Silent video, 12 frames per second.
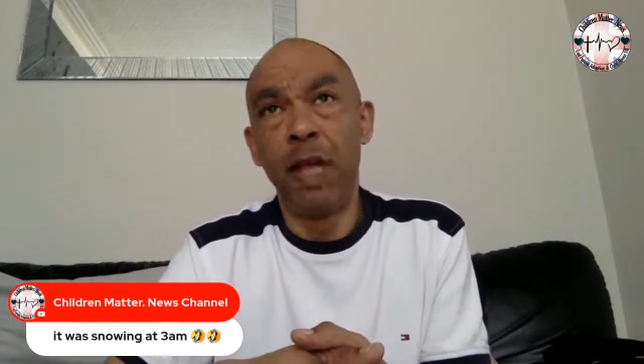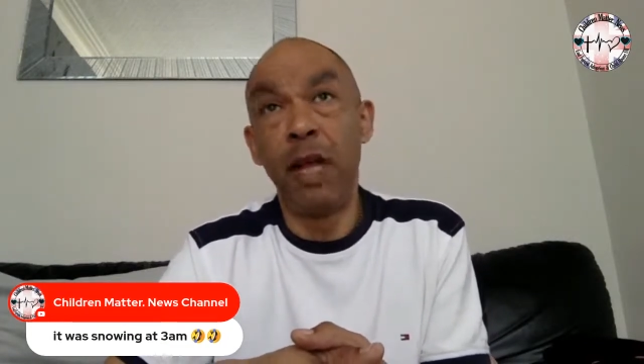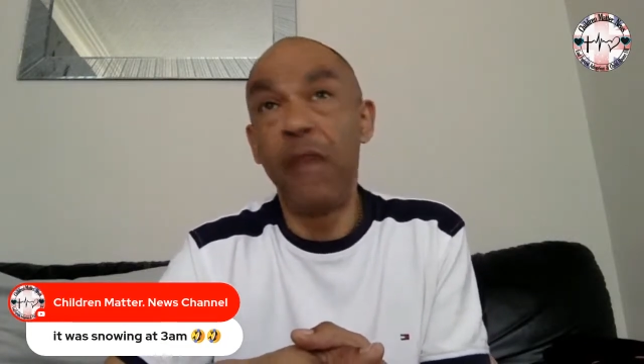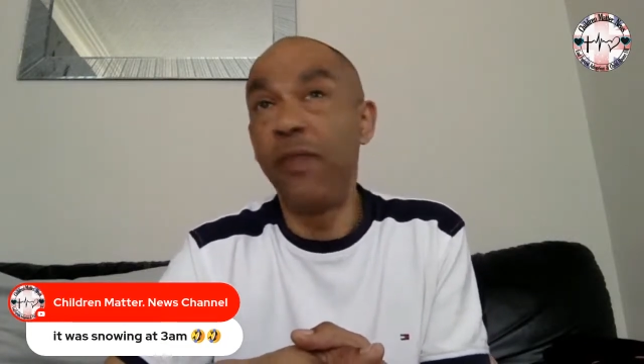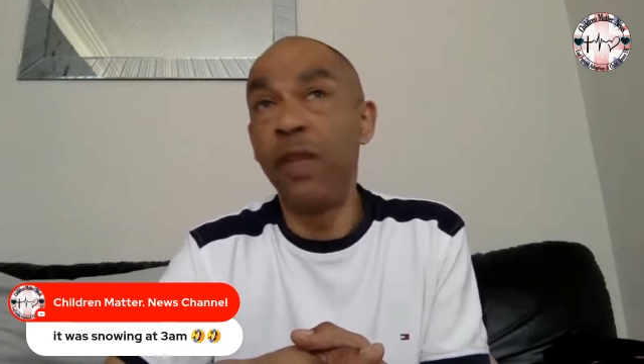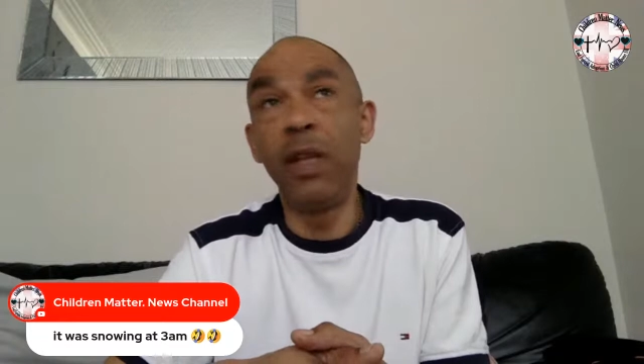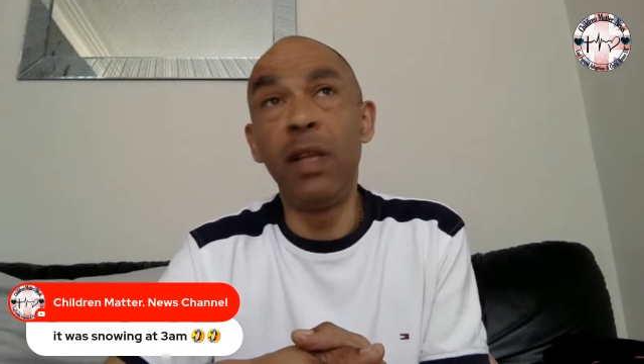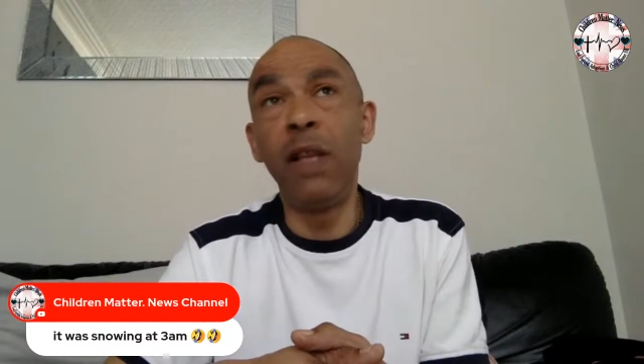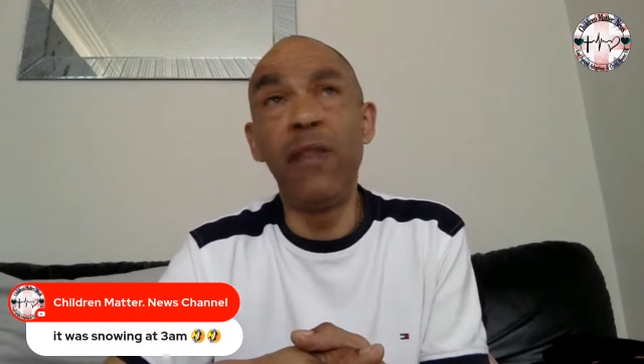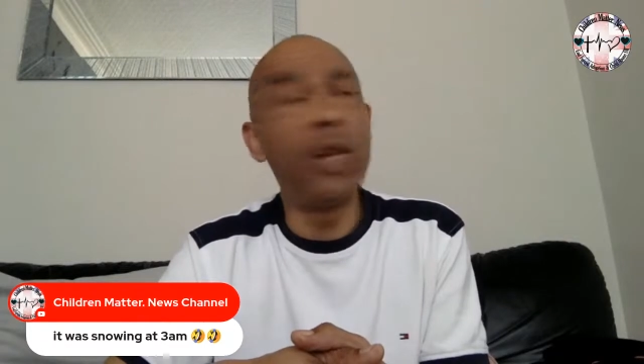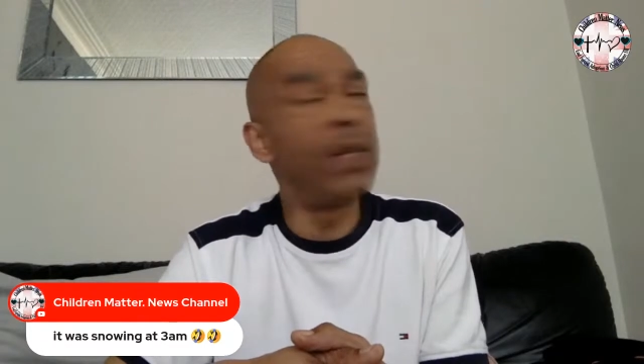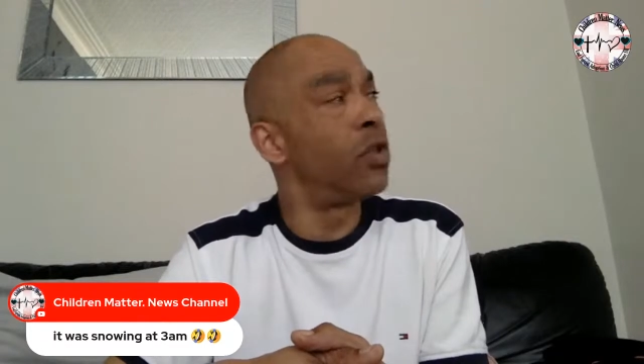And if you're
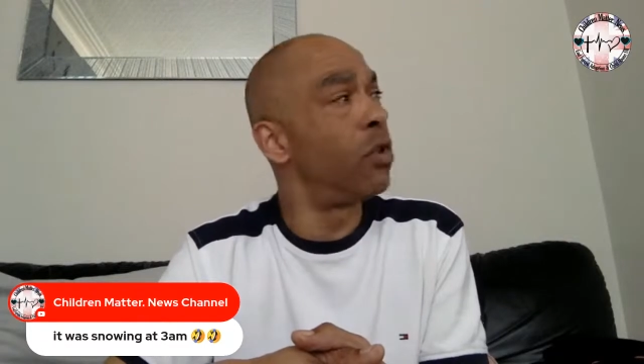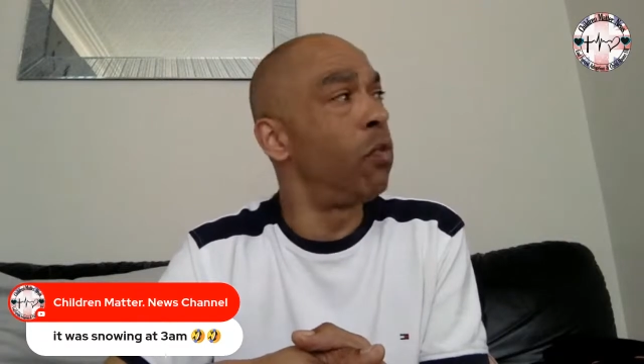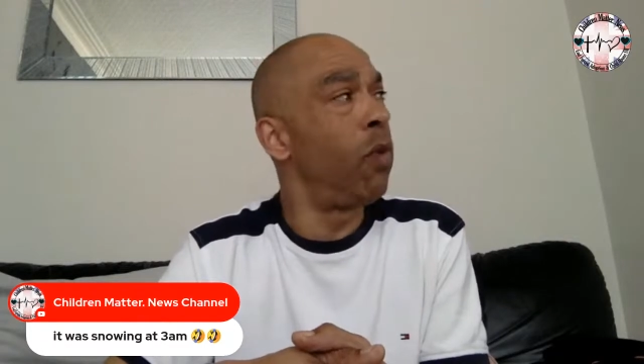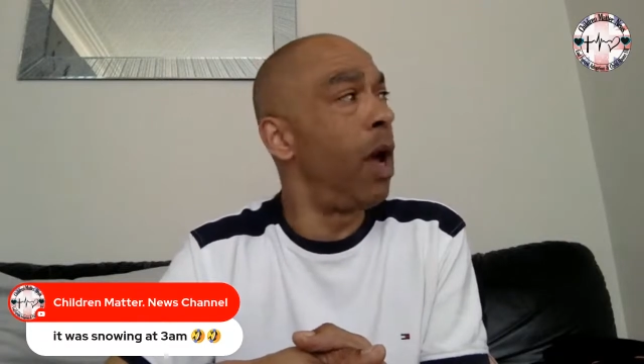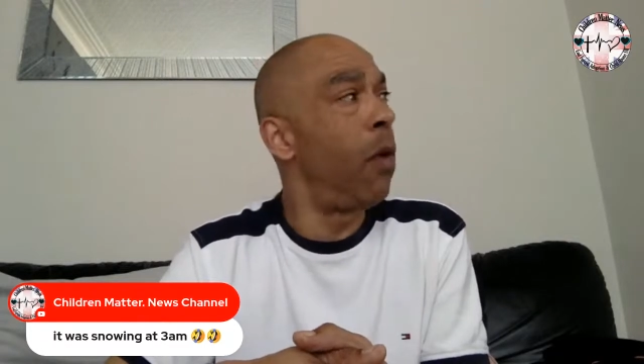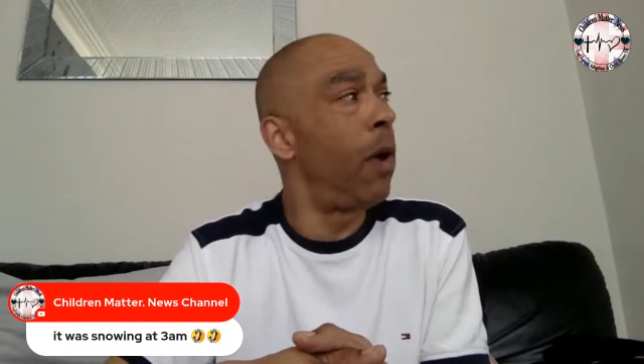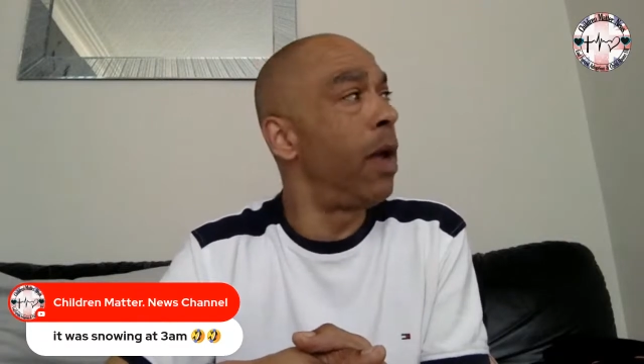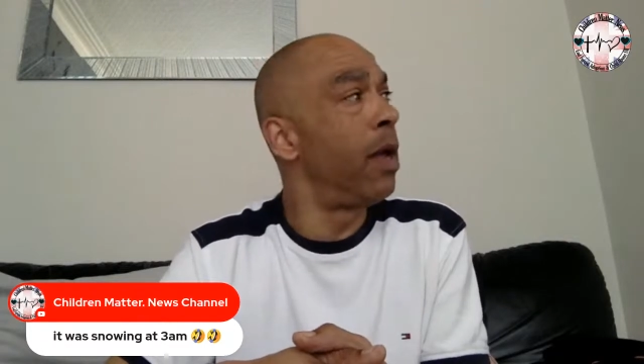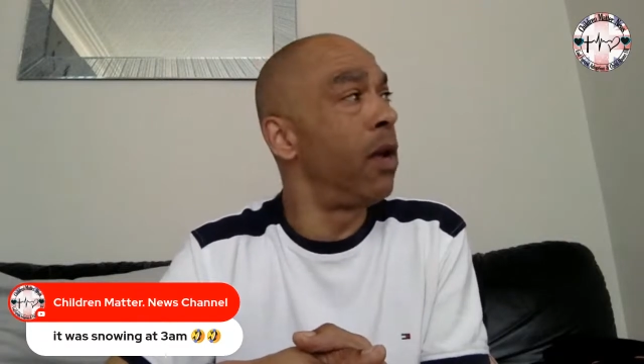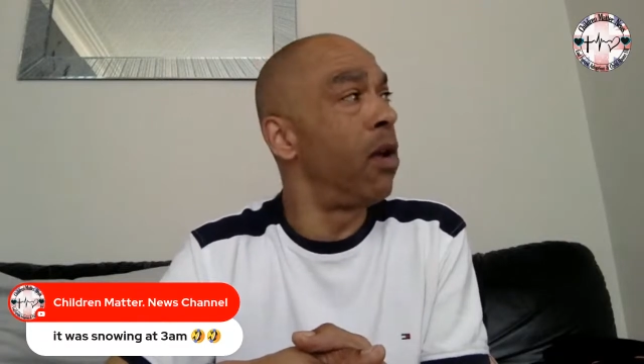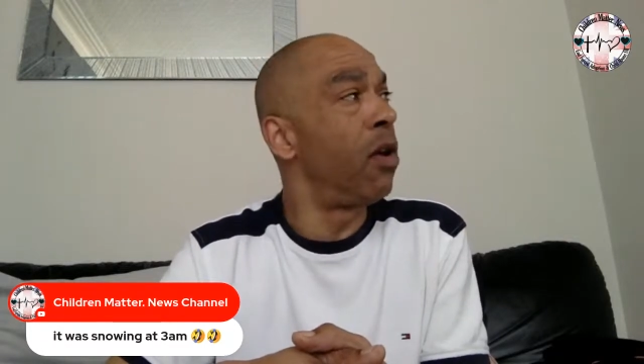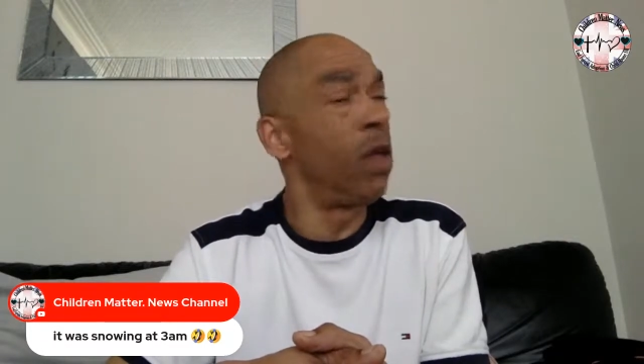living in somewhere where
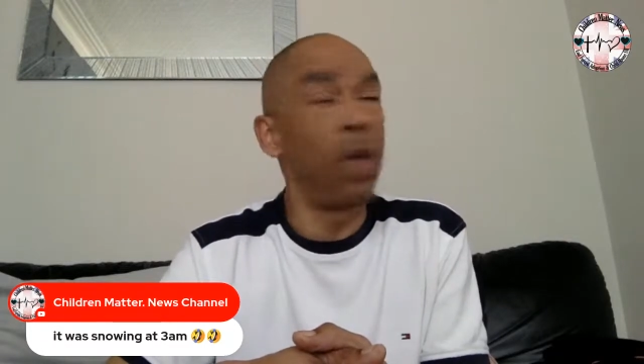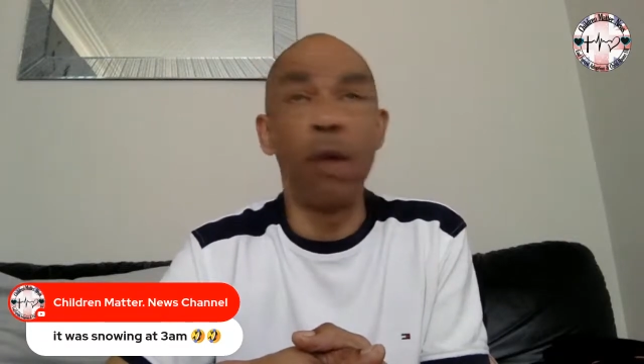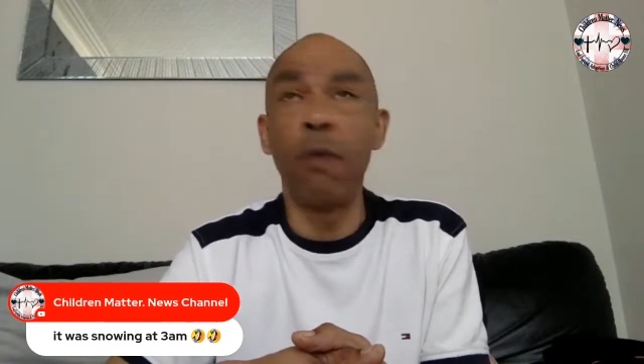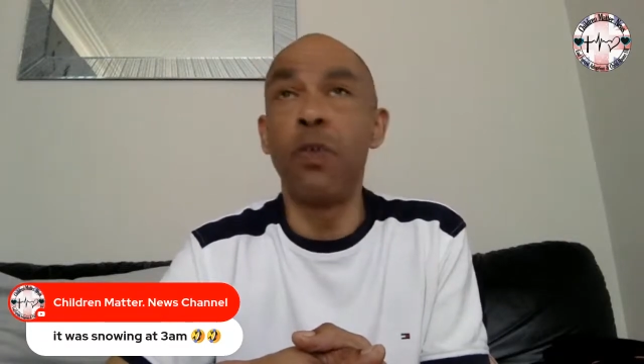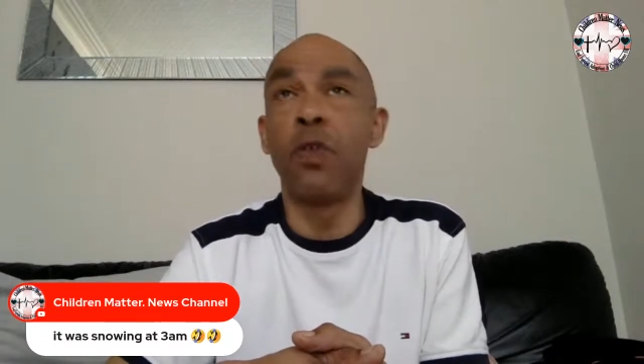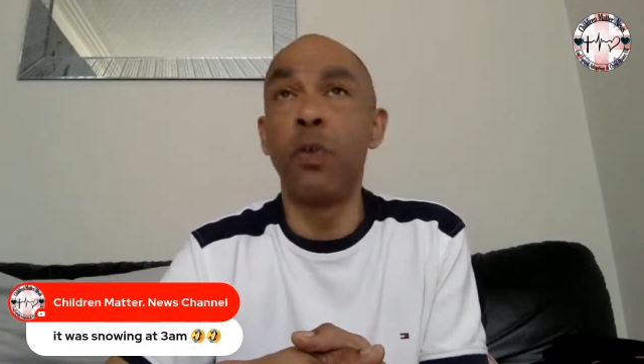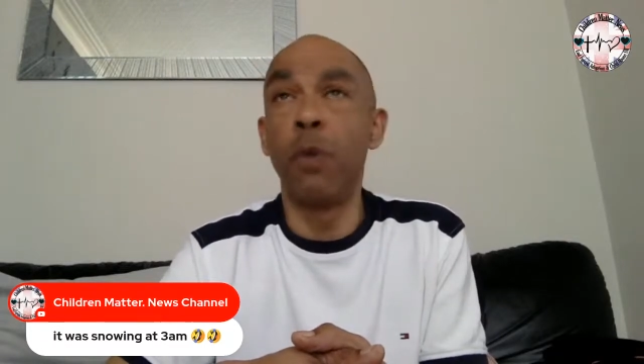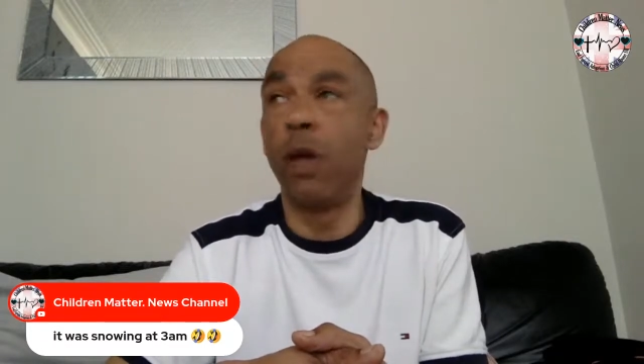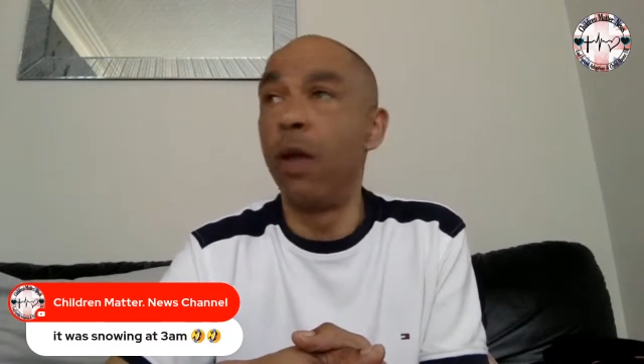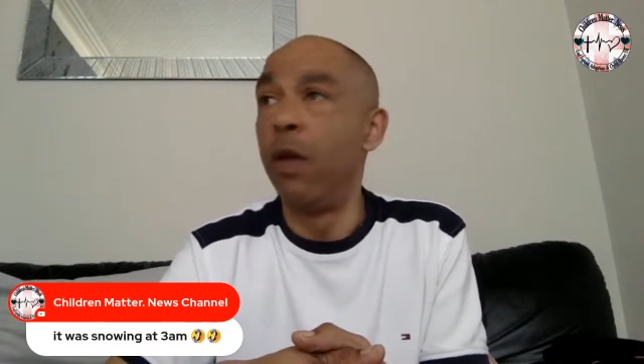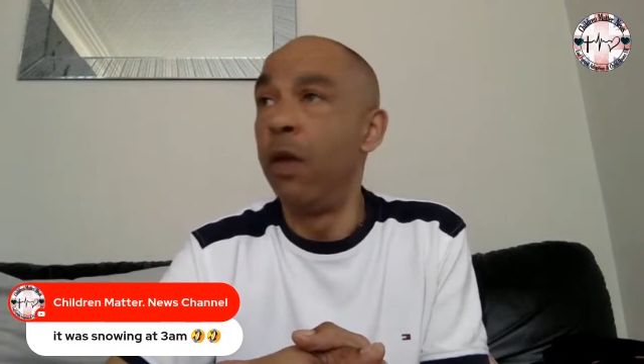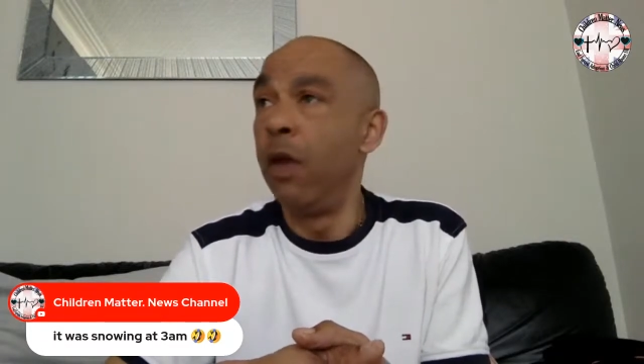you're not used
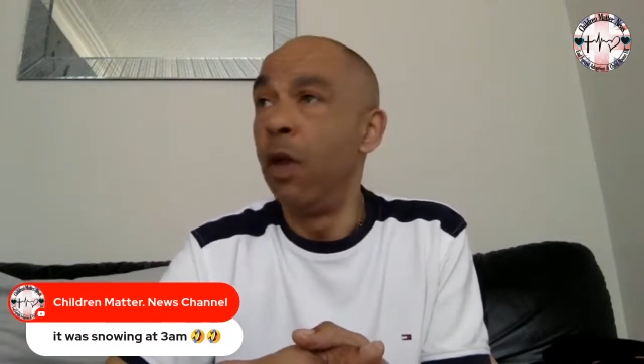to an